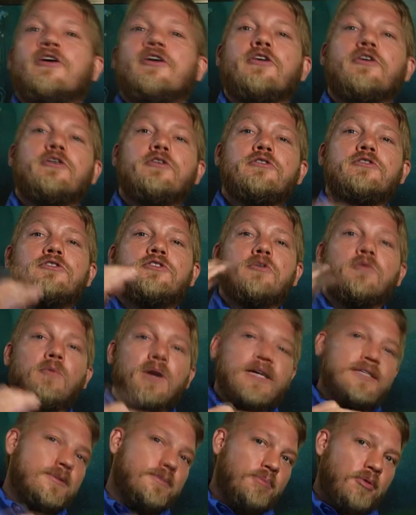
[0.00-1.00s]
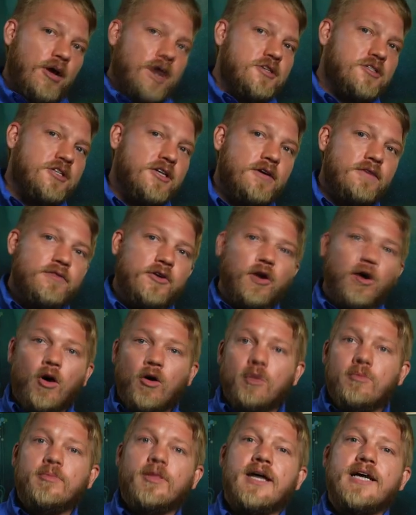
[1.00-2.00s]
use the reciprocity of your
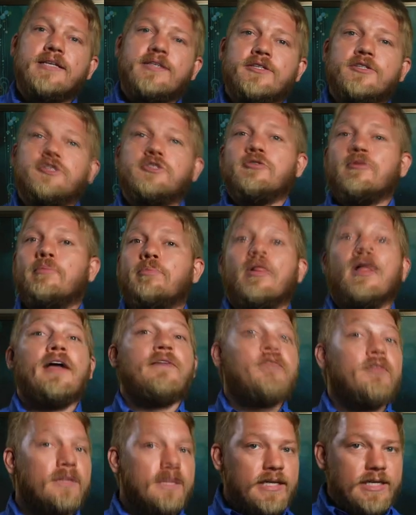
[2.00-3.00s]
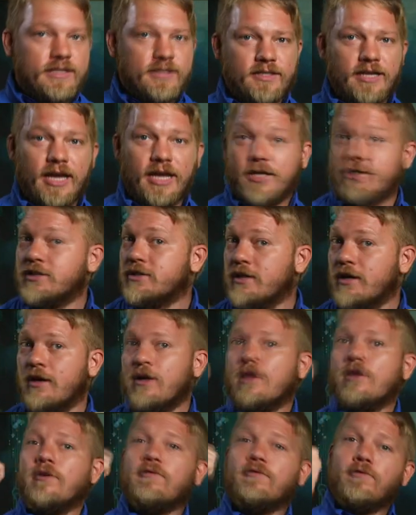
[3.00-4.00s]
home license to apply for these states:
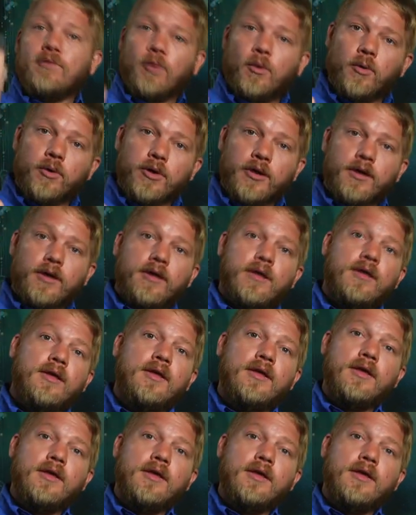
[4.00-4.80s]
Florida,